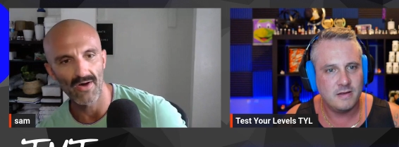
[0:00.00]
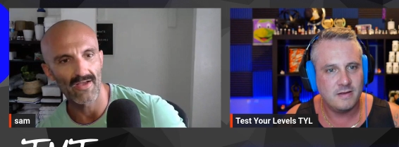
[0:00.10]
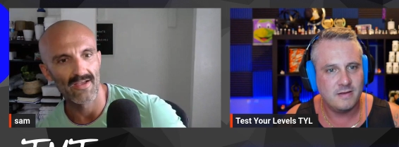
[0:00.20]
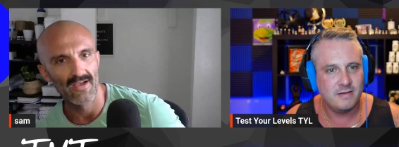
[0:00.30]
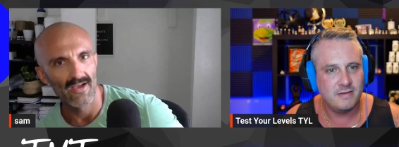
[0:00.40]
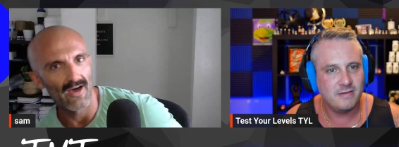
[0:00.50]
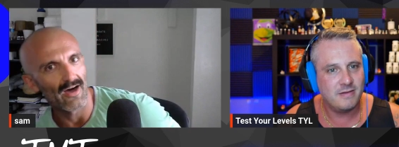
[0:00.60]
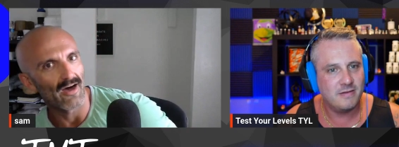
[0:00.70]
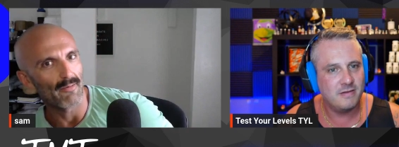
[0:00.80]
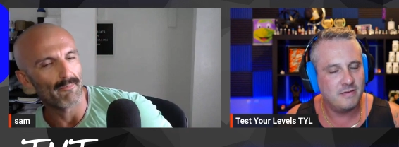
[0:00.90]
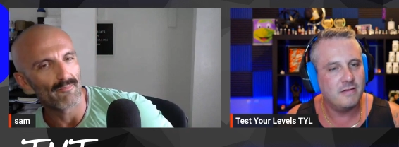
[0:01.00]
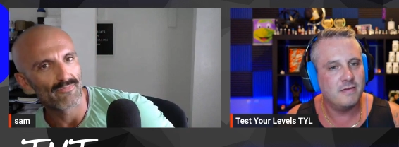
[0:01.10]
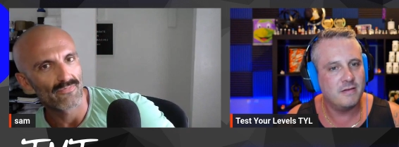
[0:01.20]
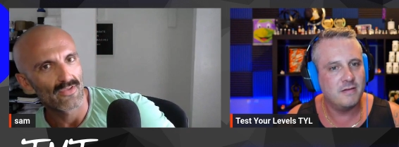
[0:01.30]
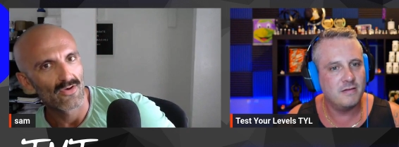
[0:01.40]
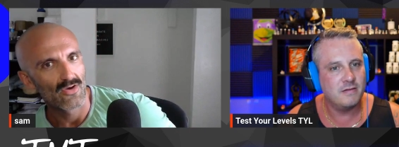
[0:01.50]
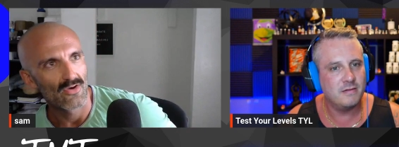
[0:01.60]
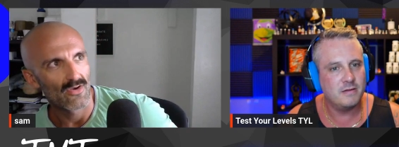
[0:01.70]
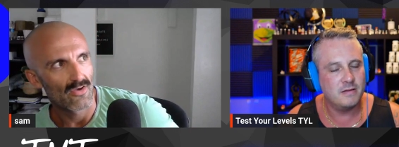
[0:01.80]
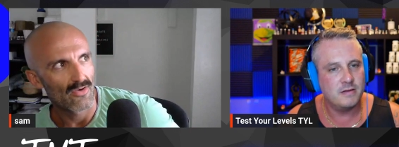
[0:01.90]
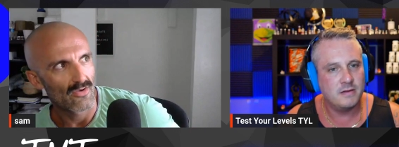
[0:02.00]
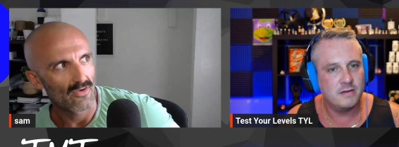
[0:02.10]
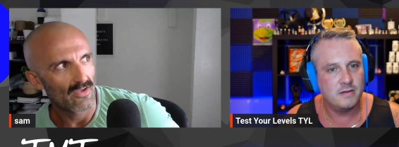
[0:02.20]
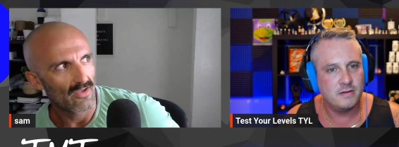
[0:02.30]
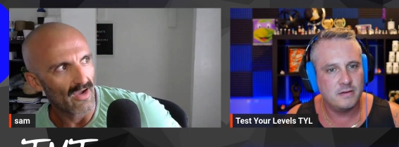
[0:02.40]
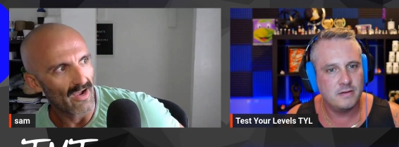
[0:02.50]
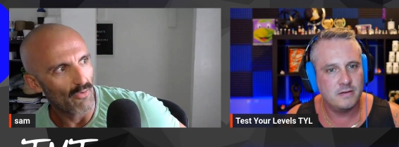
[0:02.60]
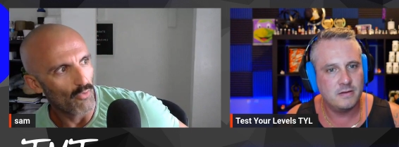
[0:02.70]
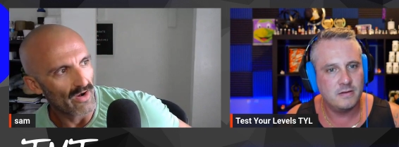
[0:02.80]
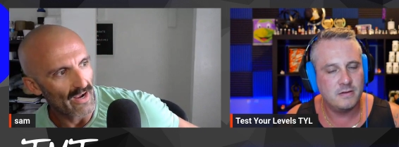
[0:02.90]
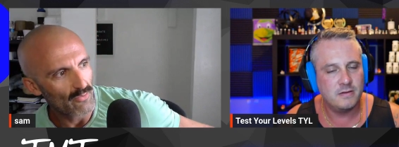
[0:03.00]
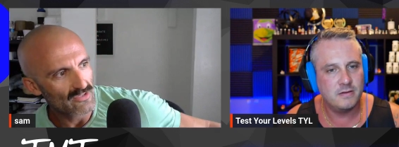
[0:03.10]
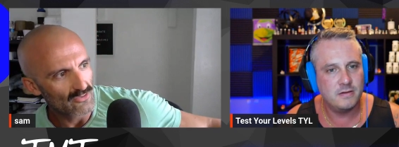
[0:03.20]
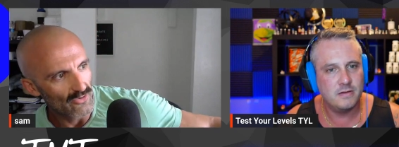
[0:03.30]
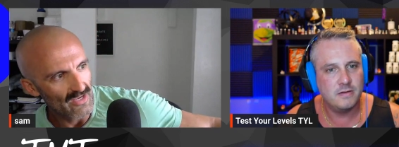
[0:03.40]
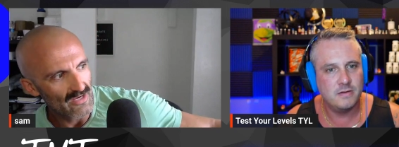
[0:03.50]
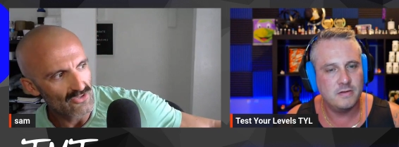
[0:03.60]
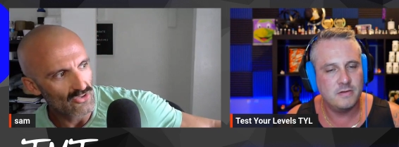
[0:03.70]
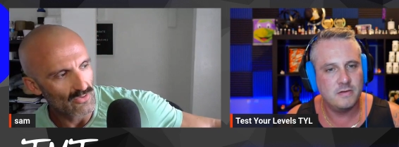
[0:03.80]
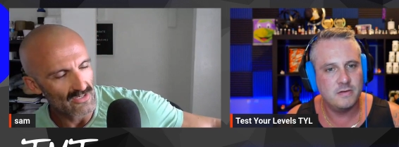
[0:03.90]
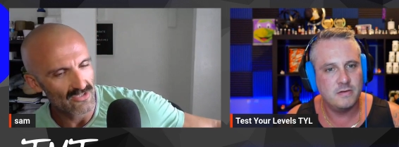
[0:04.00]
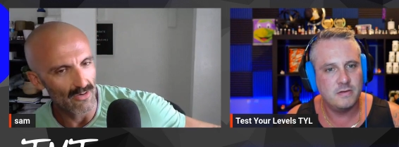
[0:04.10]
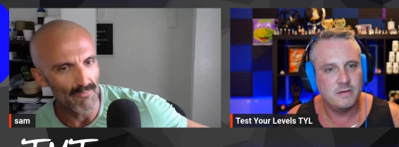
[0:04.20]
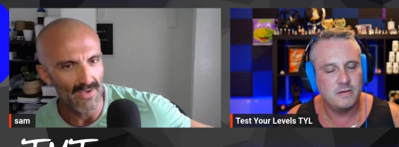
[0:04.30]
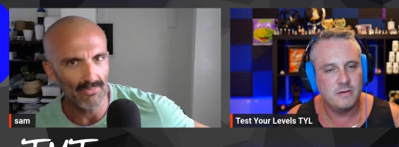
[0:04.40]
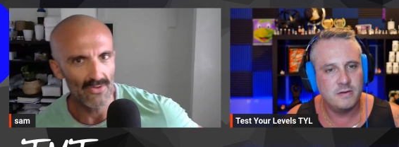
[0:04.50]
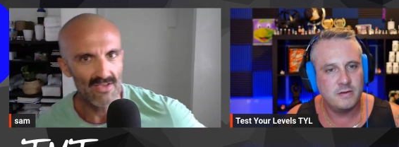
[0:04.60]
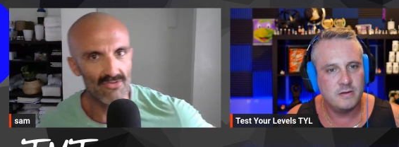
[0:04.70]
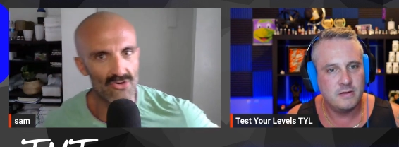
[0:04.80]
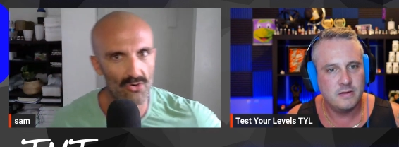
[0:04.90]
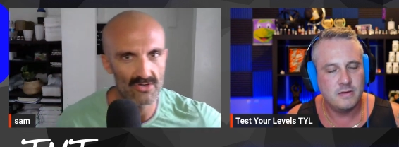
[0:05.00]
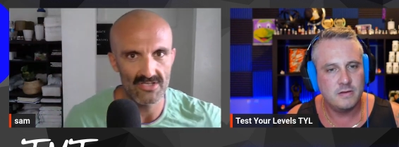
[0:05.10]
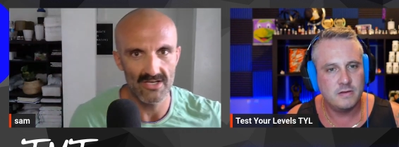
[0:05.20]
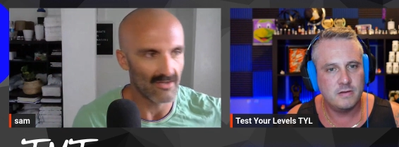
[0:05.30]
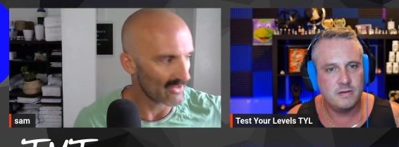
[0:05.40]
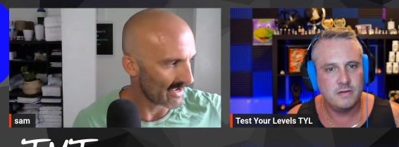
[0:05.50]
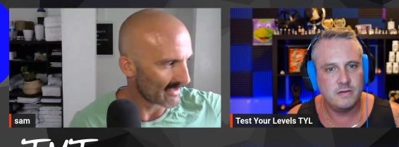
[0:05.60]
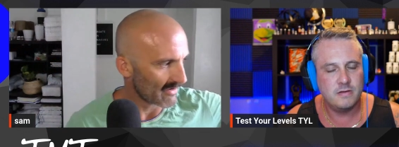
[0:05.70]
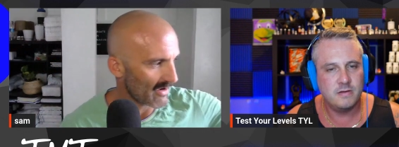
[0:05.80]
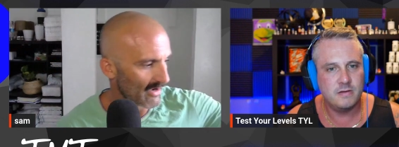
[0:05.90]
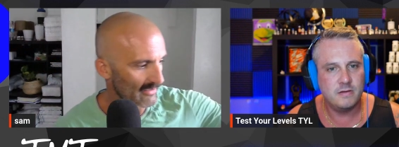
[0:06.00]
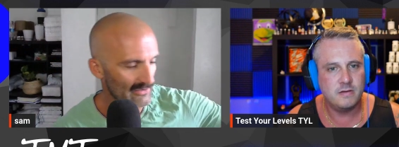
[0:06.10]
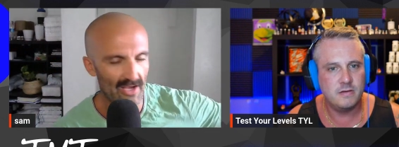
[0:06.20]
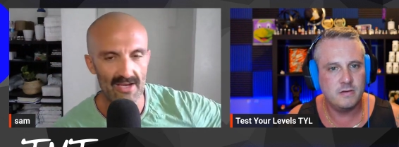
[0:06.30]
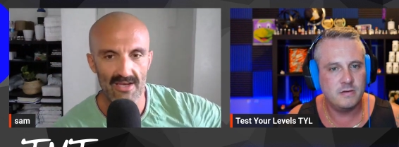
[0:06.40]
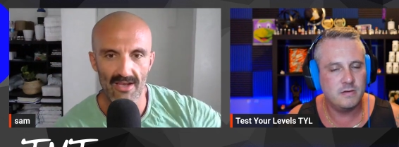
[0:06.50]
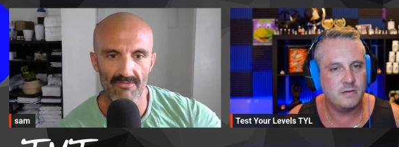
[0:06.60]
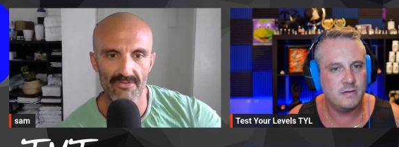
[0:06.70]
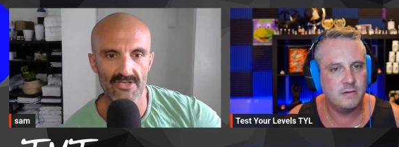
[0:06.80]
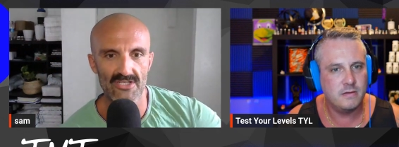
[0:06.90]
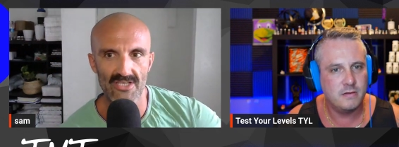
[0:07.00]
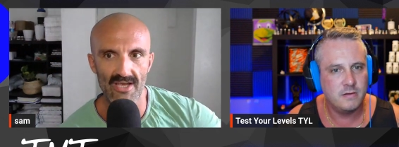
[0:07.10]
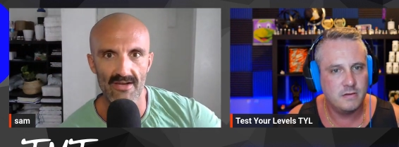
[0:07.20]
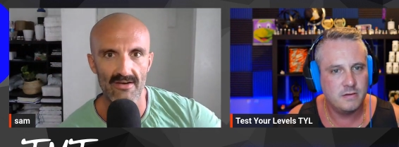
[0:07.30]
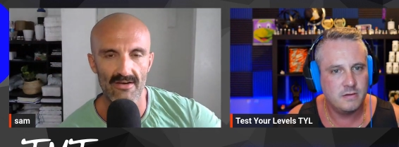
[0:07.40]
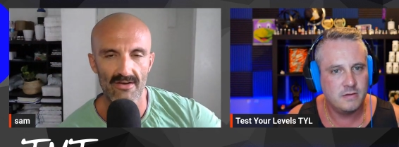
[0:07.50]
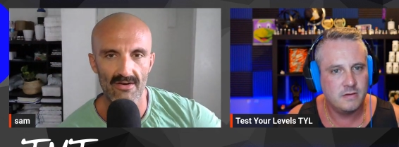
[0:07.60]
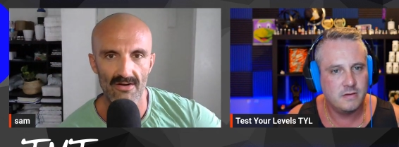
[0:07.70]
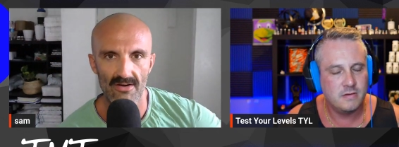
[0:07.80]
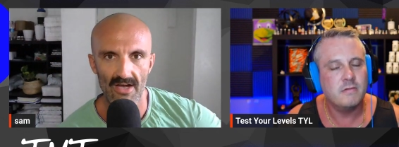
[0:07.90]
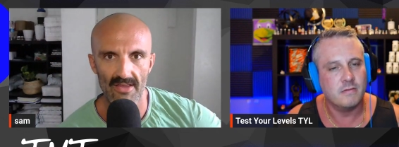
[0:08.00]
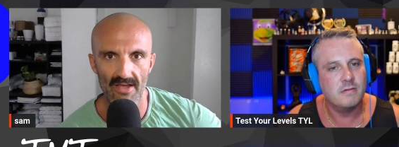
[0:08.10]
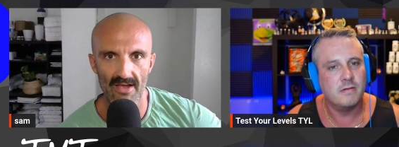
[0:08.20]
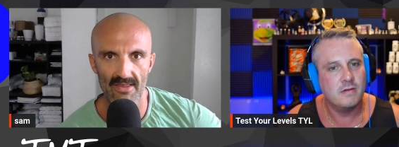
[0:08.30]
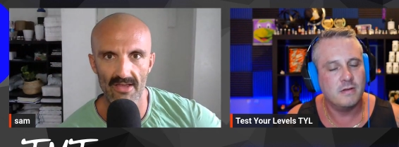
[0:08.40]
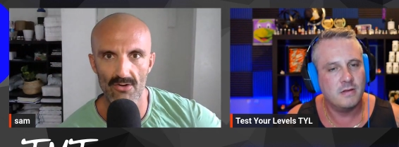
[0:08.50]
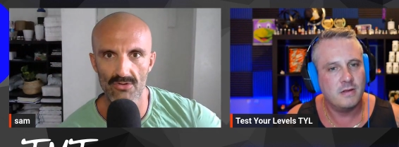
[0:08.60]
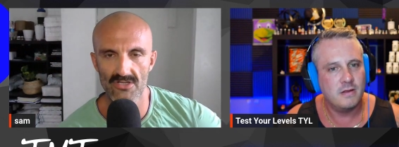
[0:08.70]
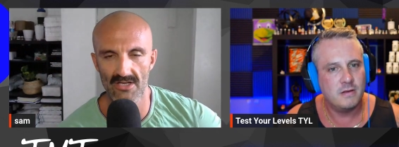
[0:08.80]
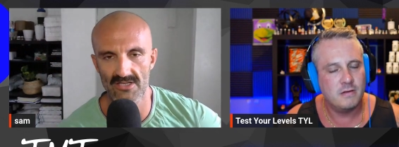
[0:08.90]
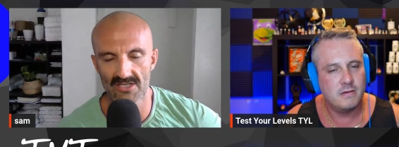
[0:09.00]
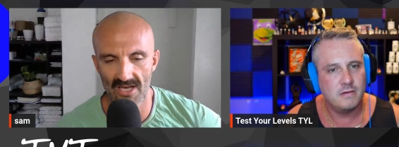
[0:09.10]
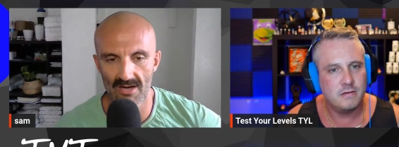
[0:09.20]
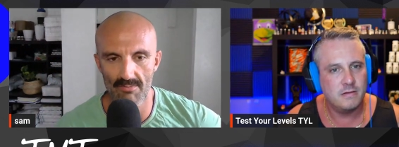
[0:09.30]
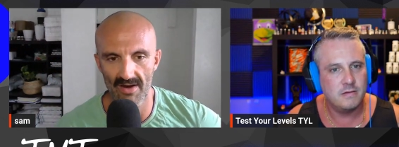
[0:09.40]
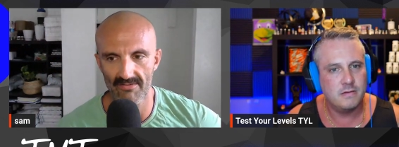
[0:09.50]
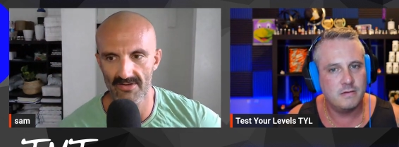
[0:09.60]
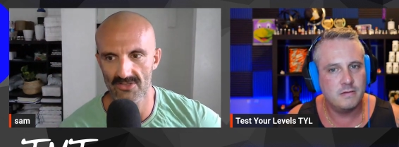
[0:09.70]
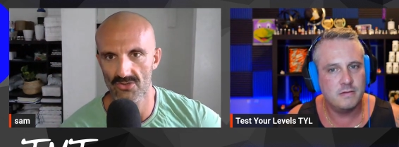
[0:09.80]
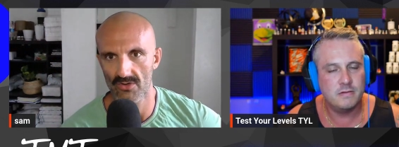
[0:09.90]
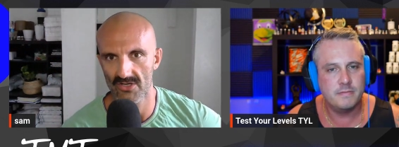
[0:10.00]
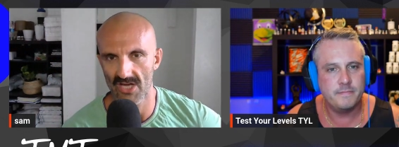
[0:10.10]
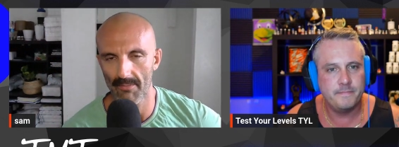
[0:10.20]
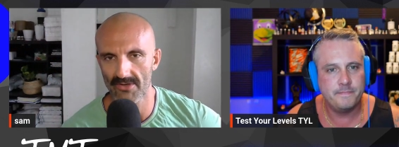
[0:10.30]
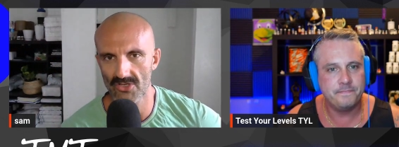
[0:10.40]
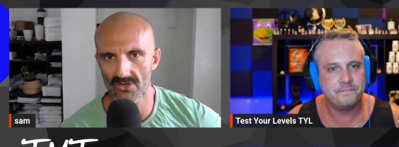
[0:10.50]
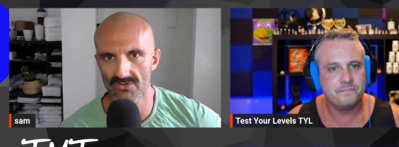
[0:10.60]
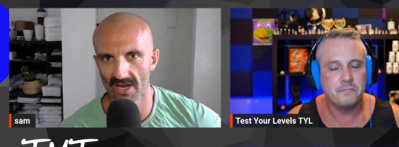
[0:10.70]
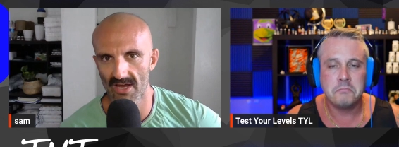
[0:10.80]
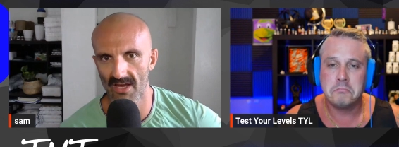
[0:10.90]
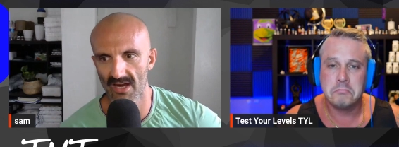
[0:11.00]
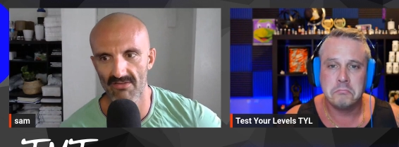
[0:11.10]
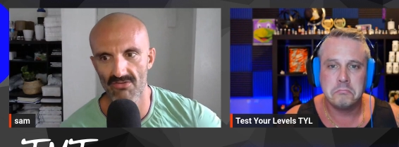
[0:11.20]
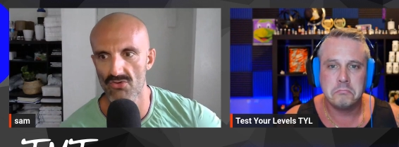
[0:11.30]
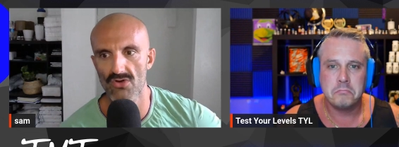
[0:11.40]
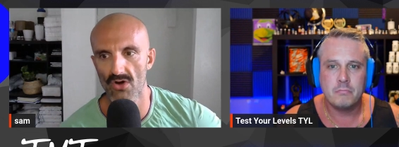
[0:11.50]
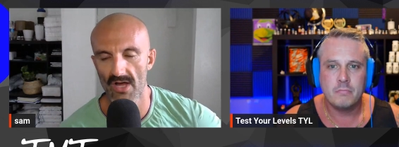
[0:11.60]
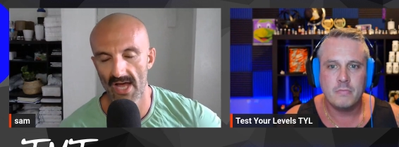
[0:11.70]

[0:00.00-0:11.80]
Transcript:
Speaker 1: But um, I, when I was looking into it, some people even notice it like a lightening of the skin, and they they notice like skin benefits to it. How much are you taking? Have you know